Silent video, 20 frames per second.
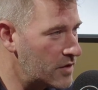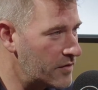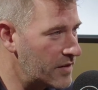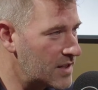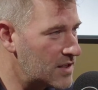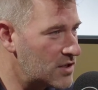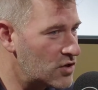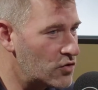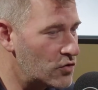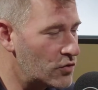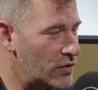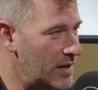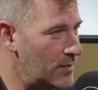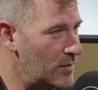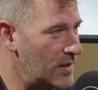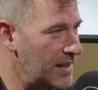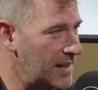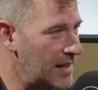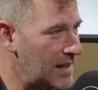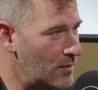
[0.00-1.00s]
of
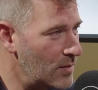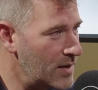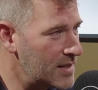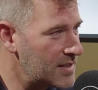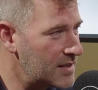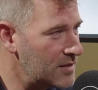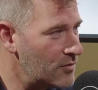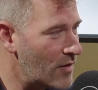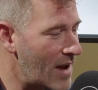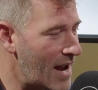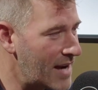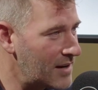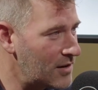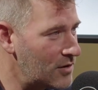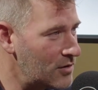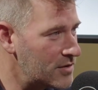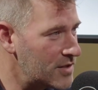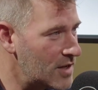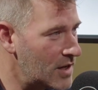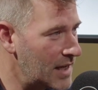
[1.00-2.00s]
extremely committed
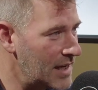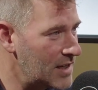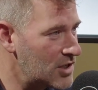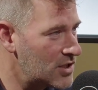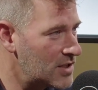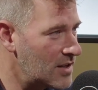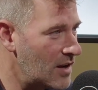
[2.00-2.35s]
radicals on each